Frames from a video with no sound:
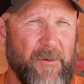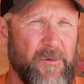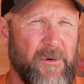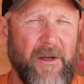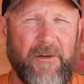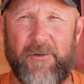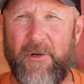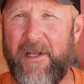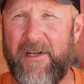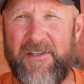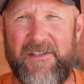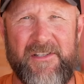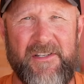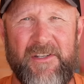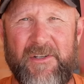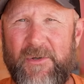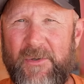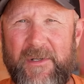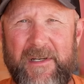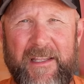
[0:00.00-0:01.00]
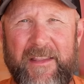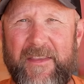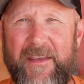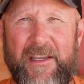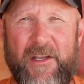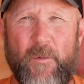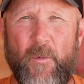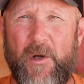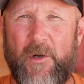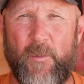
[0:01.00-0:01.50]
We're not trying to skew
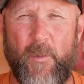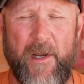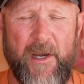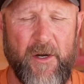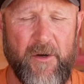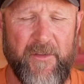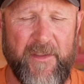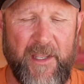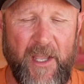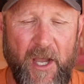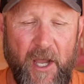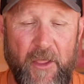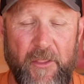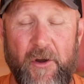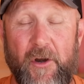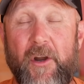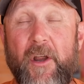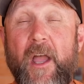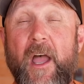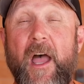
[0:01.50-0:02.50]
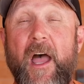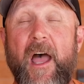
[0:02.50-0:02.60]
anything one way or the other.